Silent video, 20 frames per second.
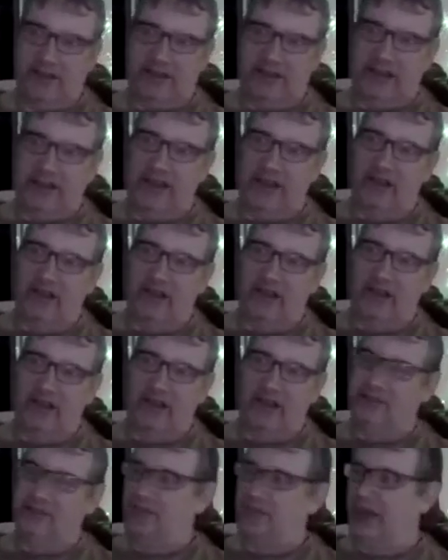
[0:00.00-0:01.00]
I know.
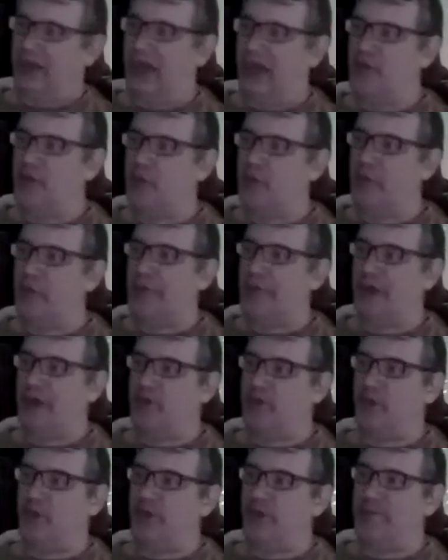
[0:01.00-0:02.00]
Uh, I wore my
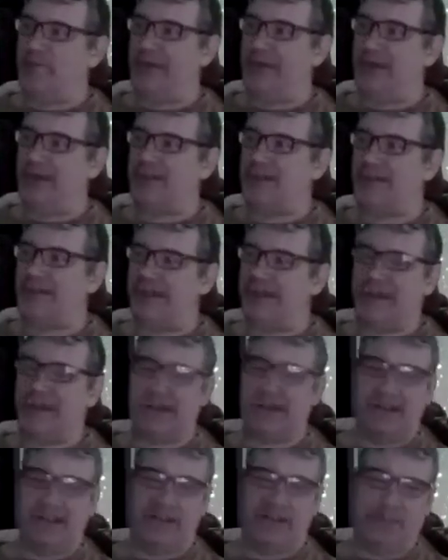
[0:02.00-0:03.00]
corona mask
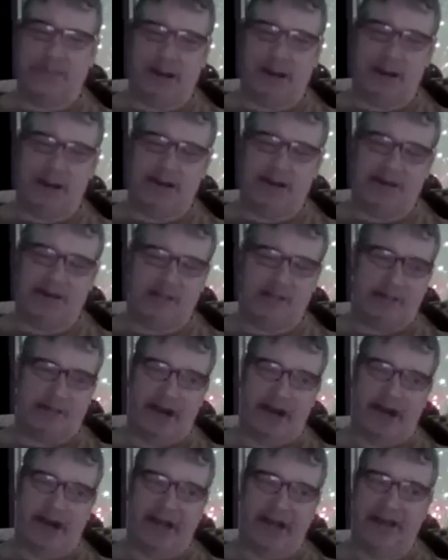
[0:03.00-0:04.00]
today. My, my,
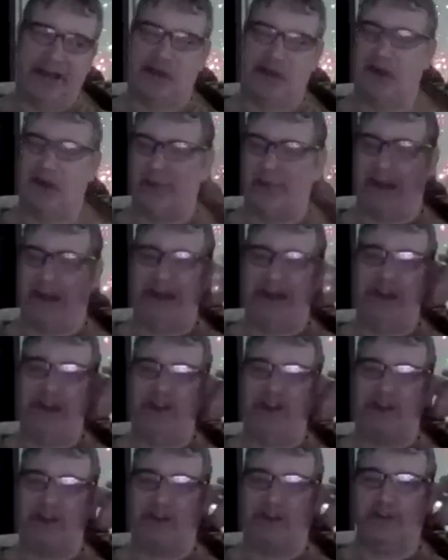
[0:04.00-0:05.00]
it hurt my ear,
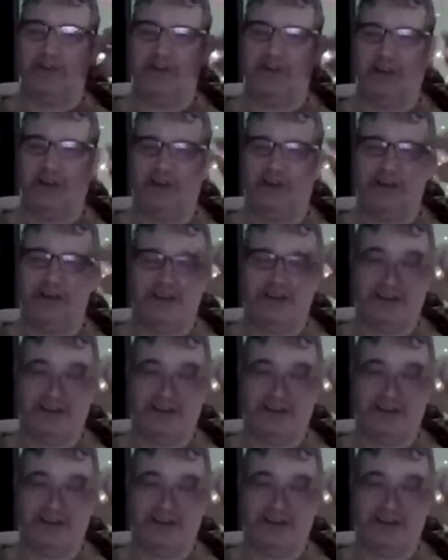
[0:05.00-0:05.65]
so, you know.